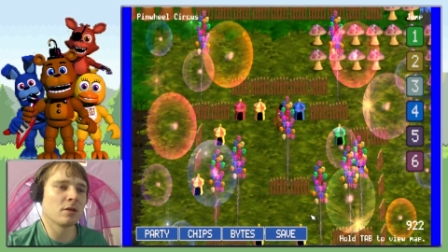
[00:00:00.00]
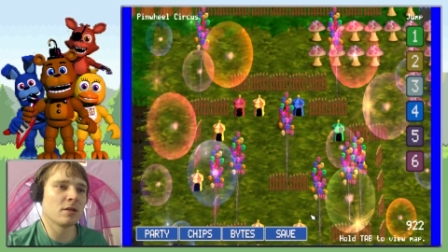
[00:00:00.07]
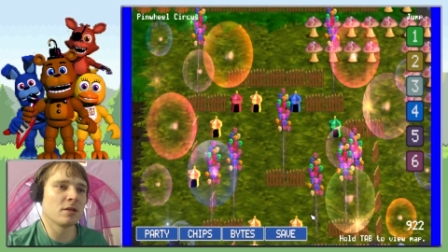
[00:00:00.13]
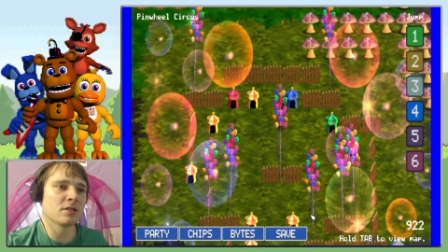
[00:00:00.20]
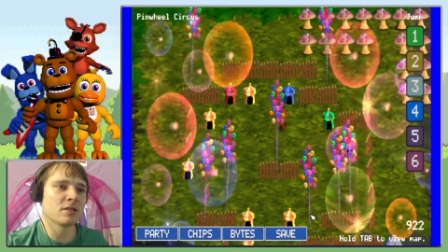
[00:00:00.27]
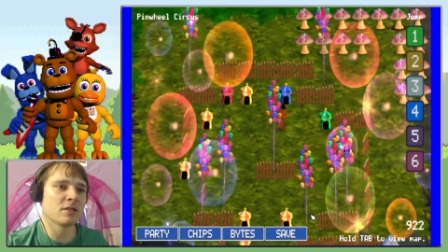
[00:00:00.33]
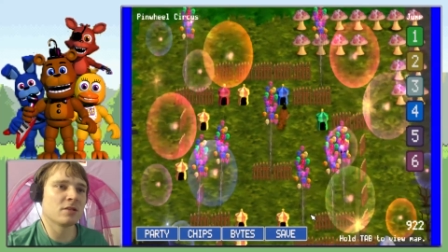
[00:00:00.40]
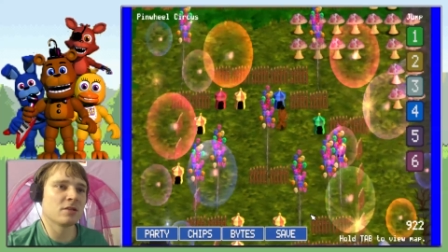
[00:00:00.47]

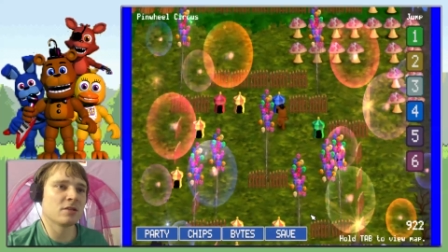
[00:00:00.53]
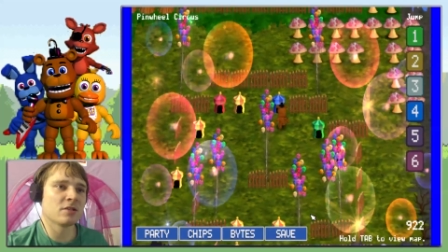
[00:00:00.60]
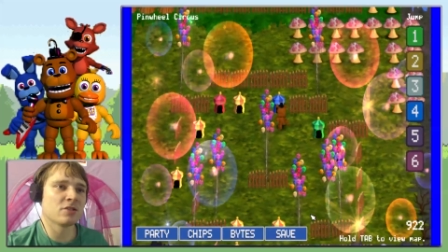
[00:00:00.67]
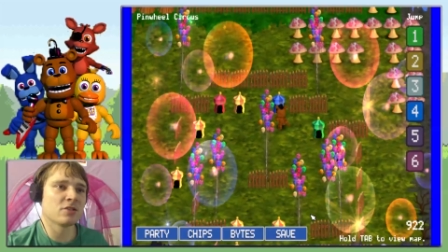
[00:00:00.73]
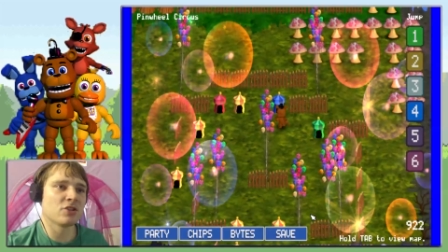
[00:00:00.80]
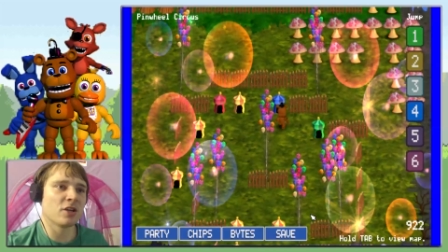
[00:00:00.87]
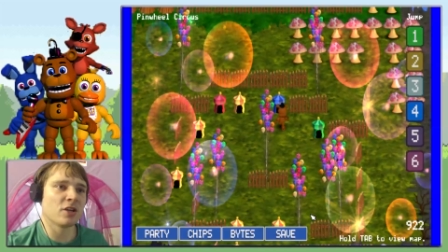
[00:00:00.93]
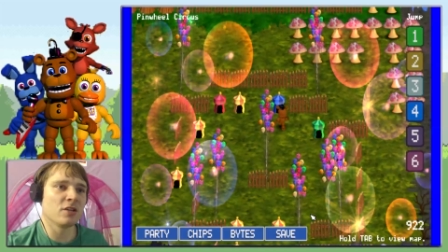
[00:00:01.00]
Is it, does
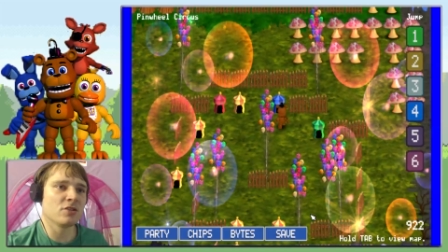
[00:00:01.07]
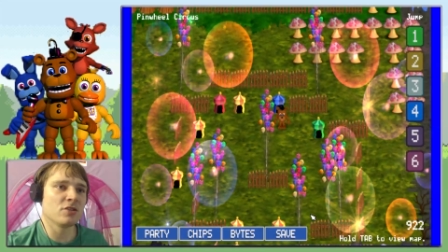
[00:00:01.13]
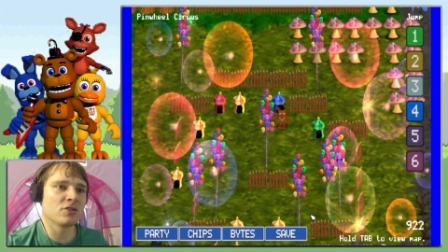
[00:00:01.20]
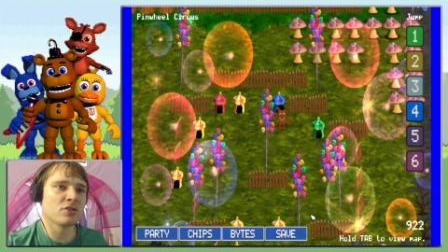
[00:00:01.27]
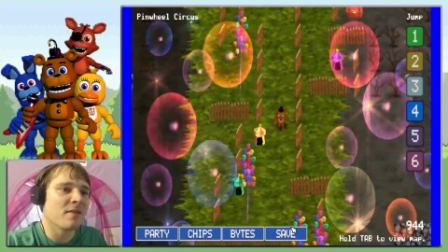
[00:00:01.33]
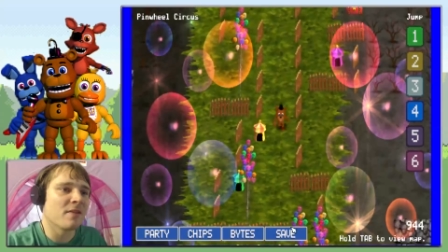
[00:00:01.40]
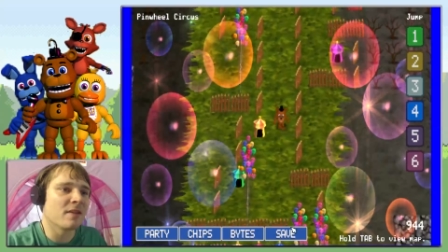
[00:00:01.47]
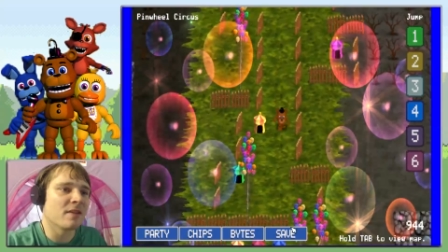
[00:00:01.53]
it
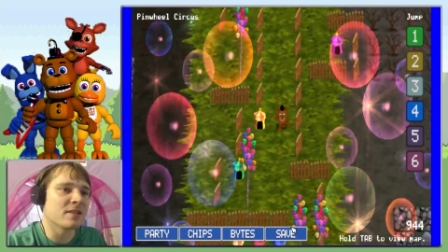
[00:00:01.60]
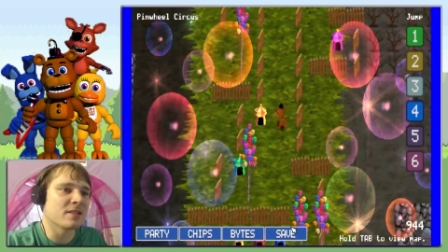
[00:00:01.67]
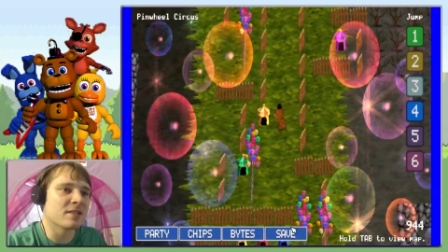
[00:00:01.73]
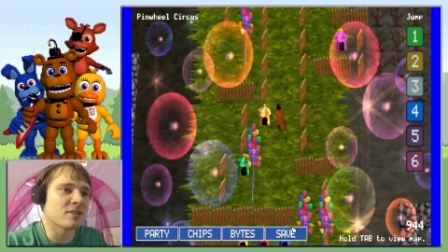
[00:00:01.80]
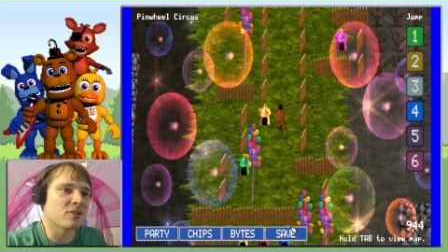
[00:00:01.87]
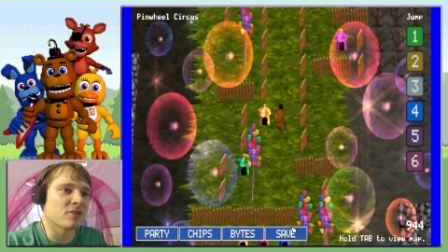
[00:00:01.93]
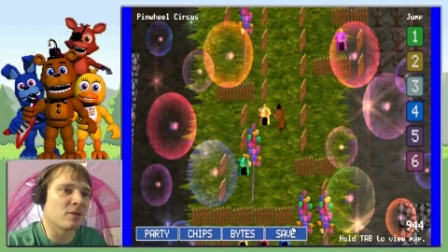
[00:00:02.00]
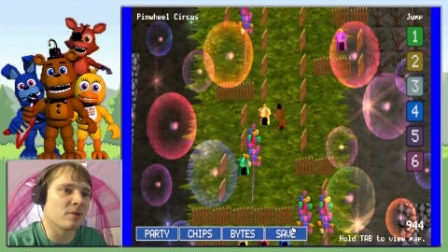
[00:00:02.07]
change? This
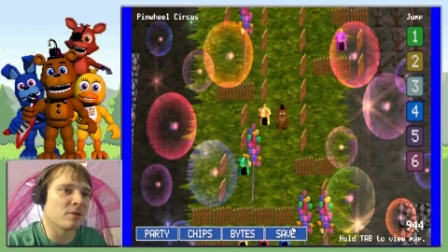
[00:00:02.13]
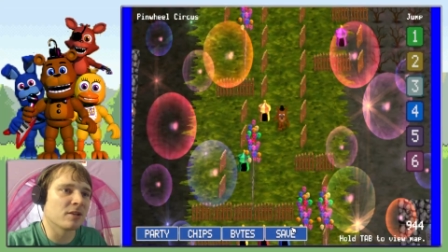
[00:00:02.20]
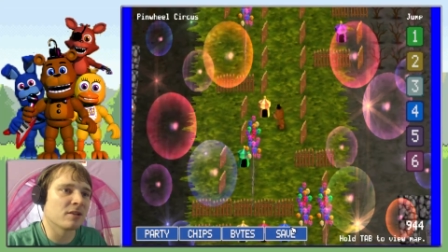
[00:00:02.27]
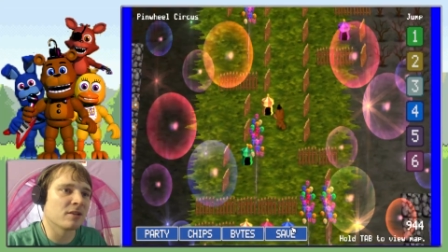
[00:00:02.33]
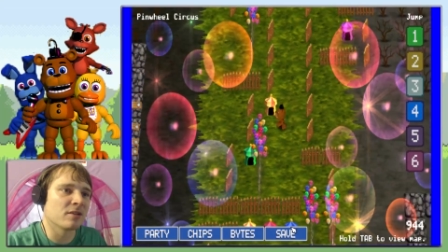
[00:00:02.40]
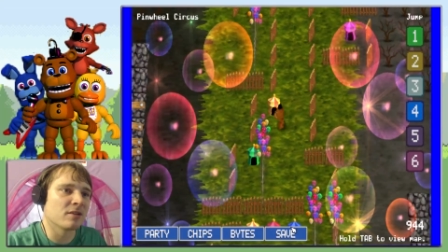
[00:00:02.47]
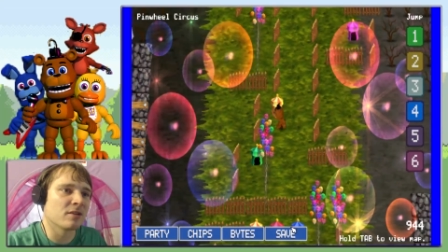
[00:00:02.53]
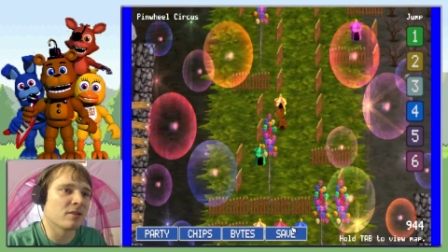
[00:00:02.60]
is
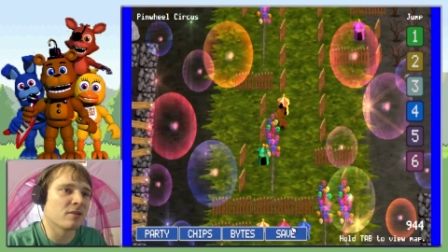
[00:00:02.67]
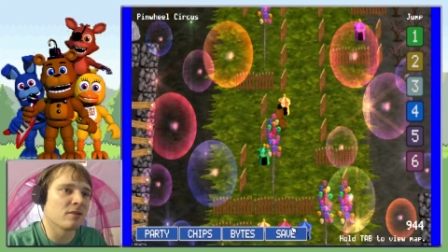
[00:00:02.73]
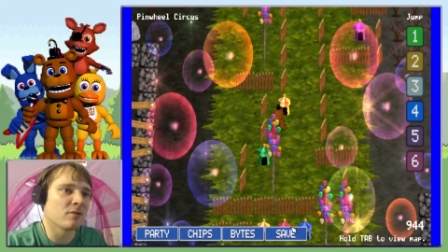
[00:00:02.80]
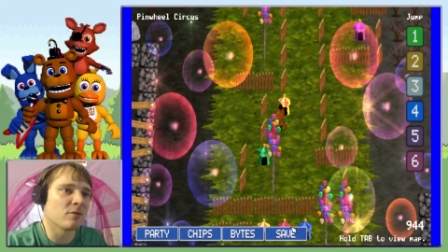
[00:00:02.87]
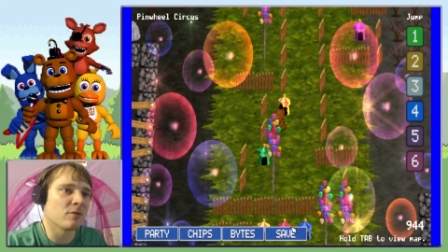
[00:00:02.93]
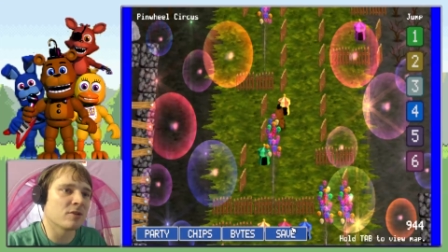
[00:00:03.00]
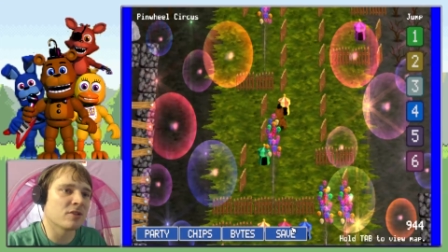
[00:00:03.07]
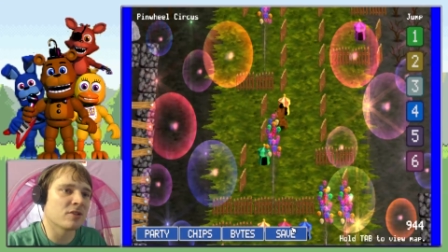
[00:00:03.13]
troubling.
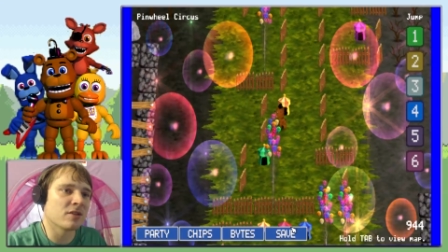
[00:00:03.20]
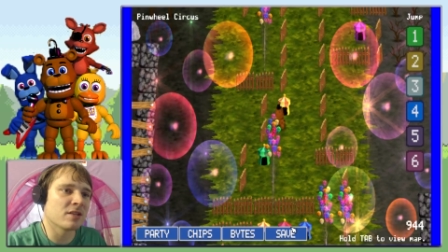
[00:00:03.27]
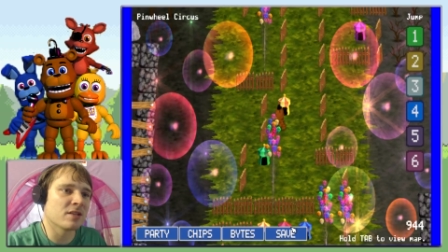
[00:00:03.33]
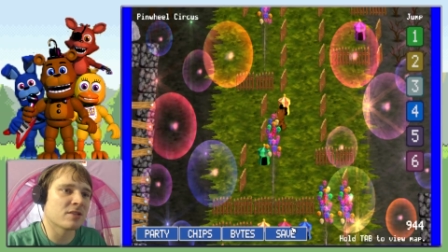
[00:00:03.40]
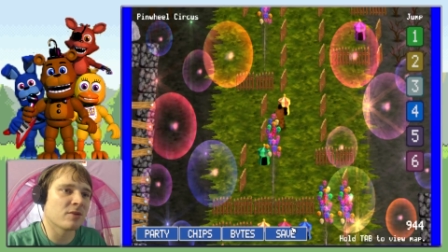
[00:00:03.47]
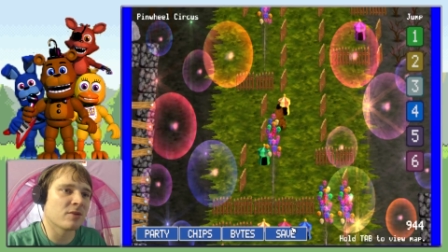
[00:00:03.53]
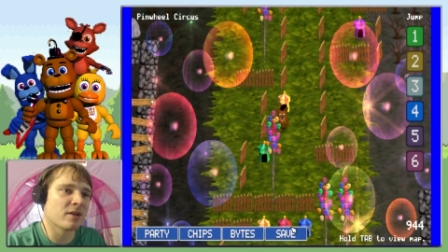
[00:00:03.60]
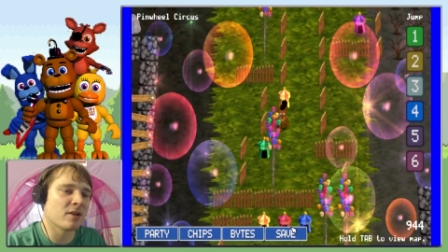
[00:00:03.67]
Which of
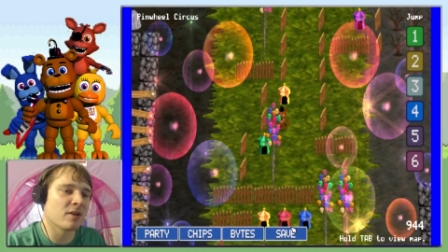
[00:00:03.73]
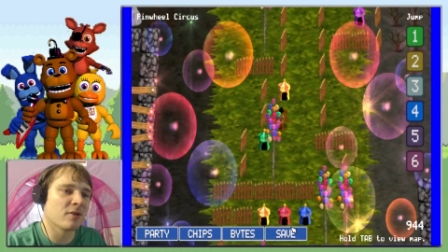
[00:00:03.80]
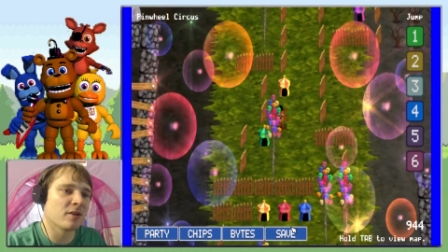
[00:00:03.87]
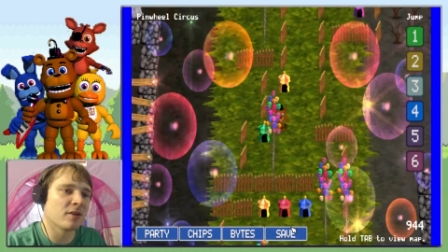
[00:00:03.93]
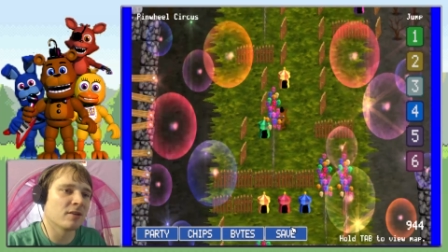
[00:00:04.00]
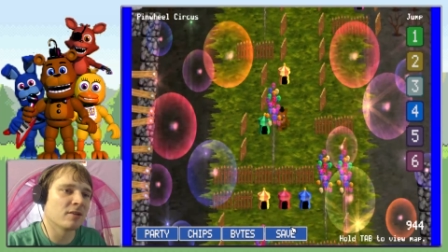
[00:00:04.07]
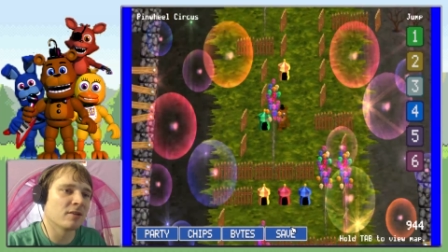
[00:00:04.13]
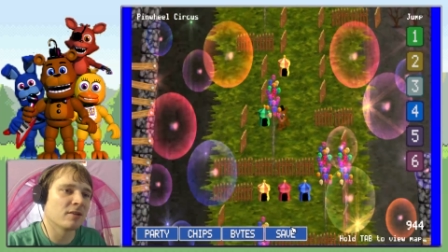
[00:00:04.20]
these do I go
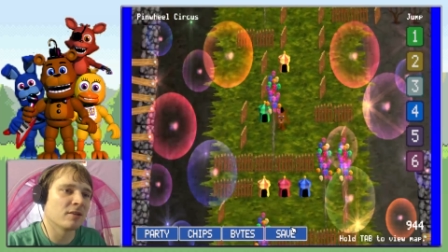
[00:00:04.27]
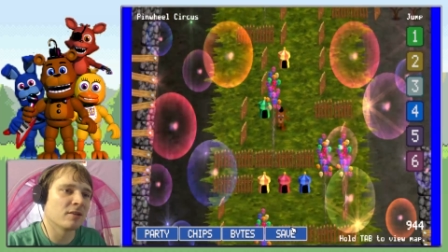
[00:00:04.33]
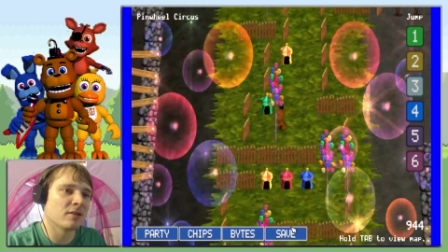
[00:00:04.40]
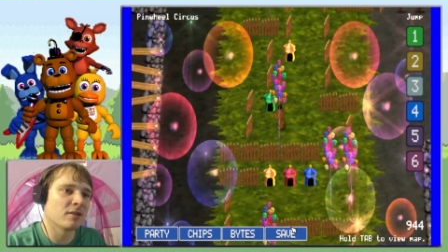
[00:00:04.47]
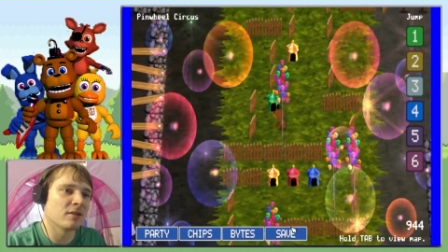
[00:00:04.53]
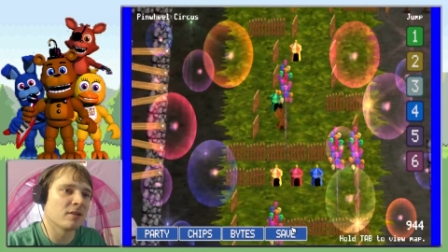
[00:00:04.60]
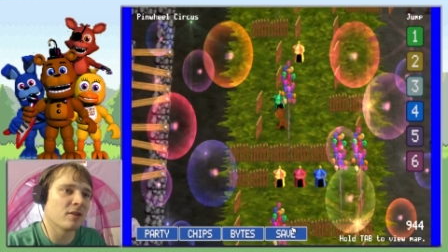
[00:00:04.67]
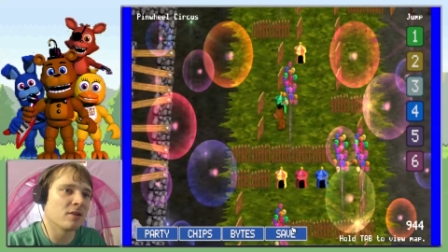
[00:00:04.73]
in?
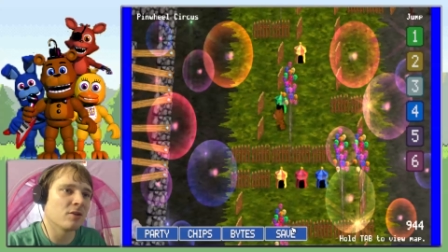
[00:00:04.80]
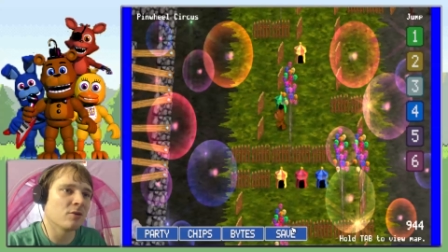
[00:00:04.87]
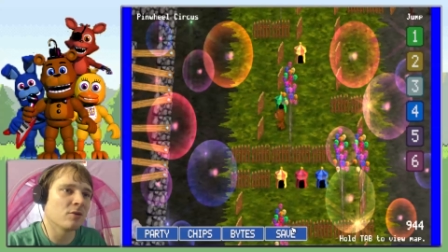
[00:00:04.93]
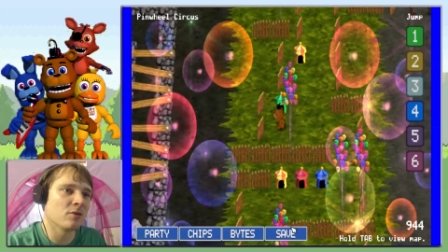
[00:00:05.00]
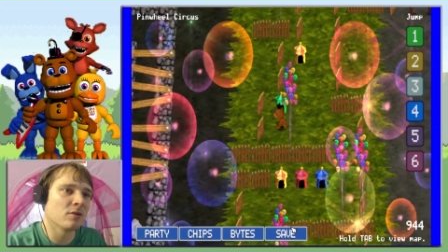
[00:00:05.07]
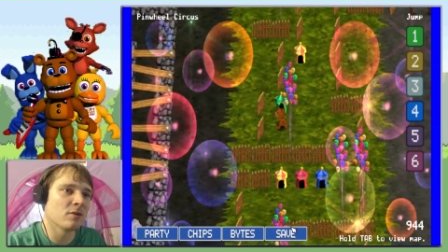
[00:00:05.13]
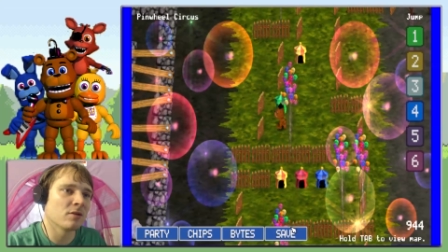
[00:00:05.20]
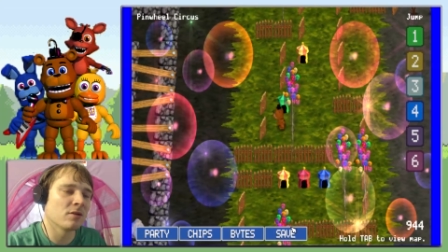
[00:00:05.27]

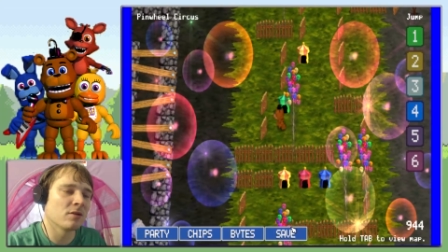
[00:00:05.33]
You?